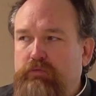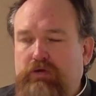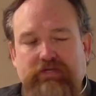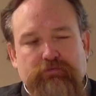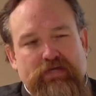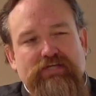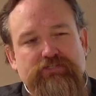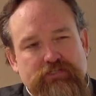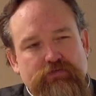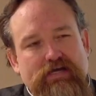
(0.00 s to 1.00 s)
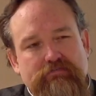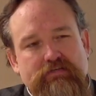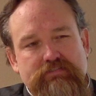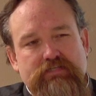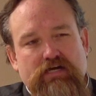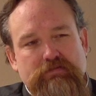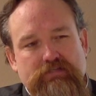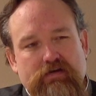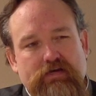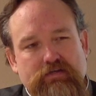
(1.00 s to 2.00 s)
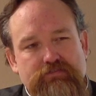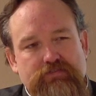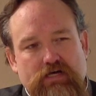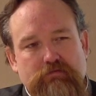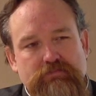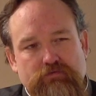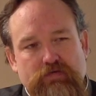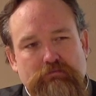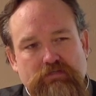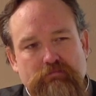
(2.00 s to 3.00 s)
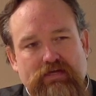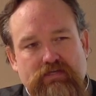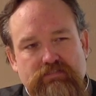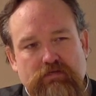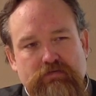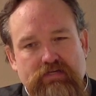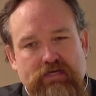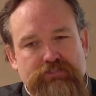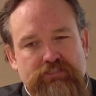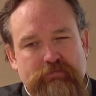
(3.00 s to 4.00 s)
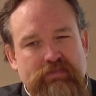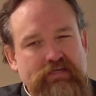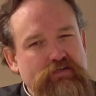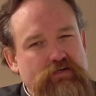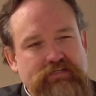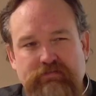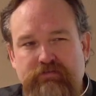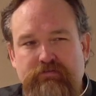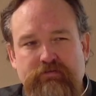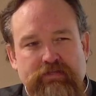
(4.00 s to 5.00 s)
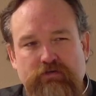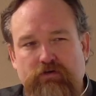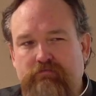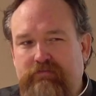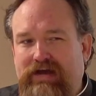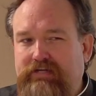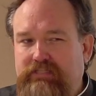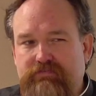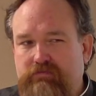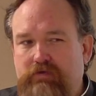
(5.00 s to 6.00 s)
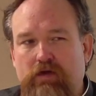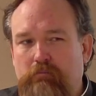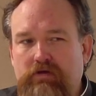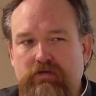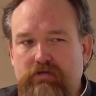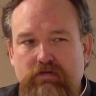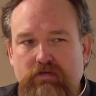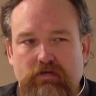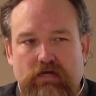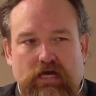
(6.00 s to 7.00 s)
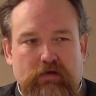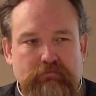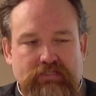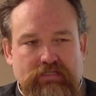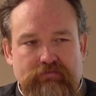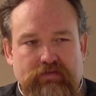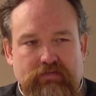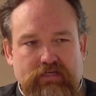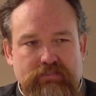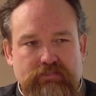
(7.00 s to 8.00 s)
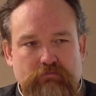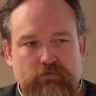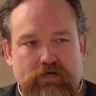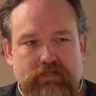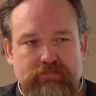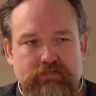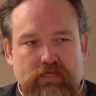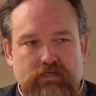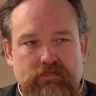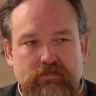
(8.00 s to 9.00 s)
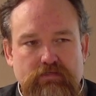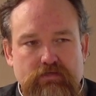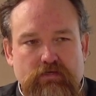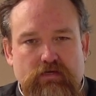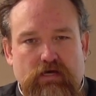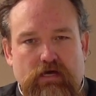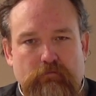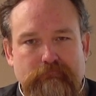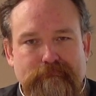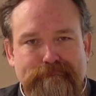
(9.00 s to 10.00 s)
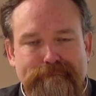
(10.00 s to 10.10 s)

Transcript: we, we, we, actually do have his commentary on the Psalms, so we're able to make some connections. But Theodore, Theodore varies from him um, significantly on some points. Like, um,